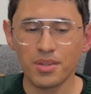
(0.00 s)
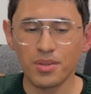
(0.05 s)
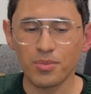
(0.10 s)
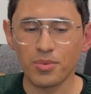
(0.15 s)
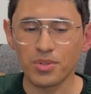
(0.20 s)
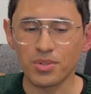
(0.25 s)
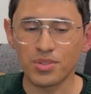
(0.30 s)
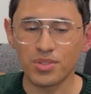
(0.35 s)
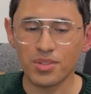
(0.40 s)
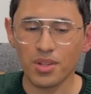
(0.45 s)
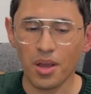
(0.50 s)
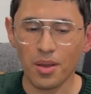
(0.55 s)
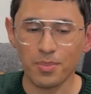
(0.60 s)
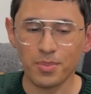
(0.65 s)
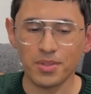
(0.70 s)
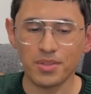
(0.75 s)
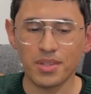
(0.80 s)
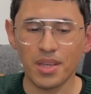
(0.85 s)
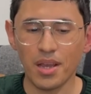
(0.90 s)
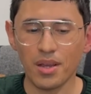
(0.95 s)
When you stop
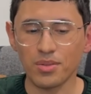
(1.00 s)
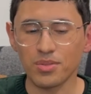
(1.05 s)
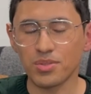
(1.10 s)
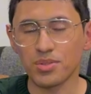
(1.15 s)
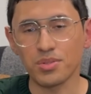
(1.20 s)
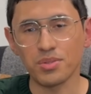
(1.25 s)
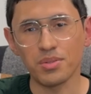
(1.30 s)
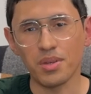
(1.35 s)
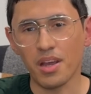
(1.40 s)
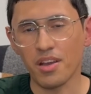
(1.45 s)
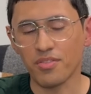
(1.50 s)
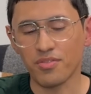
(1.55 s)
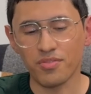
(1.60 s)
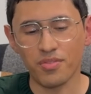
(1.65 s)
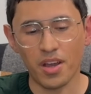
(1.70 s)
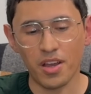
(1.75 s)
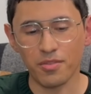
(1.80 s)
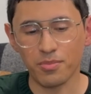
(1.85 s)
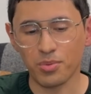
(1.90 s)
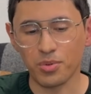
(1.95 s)
it down to
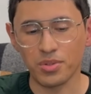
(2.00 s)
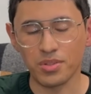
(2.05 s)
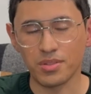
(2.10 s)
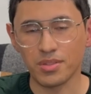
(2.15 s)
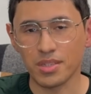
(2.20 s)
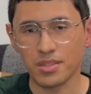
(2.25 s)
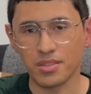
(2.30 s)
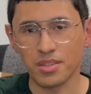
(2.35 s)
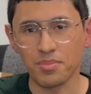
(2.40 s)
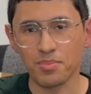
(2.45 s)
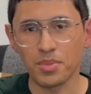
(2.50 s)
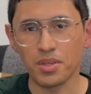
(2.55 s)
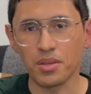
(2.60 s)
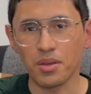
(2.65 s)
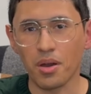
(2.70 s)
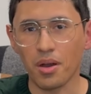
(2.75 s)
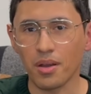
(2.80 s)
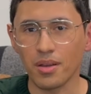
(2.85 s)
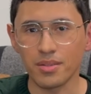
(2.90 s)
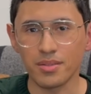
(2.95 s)
f/5.6 and
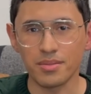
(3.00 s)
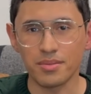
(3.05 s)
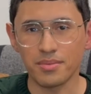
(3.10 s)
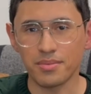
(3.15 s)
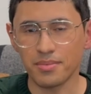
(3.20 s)
beyond,